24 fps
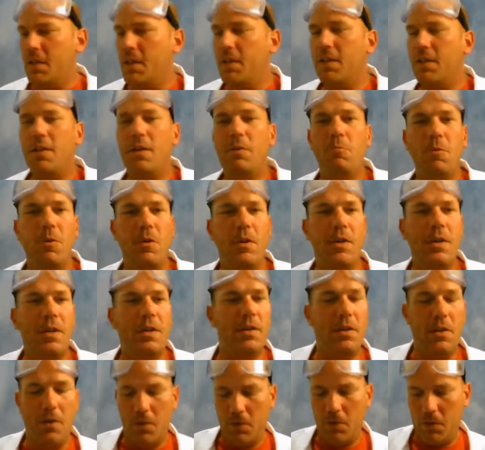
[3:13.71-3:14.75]
and then we'll
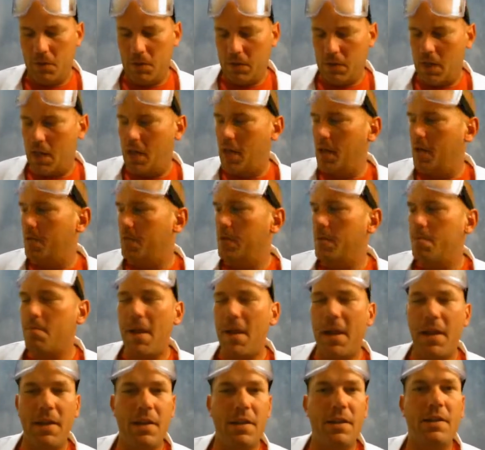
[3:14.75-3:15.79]
get those uh,
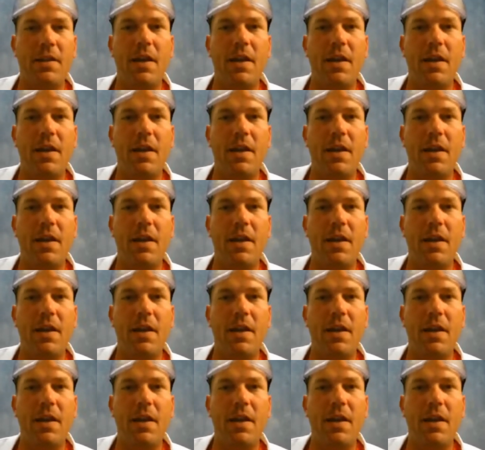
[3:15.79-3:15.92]
remaining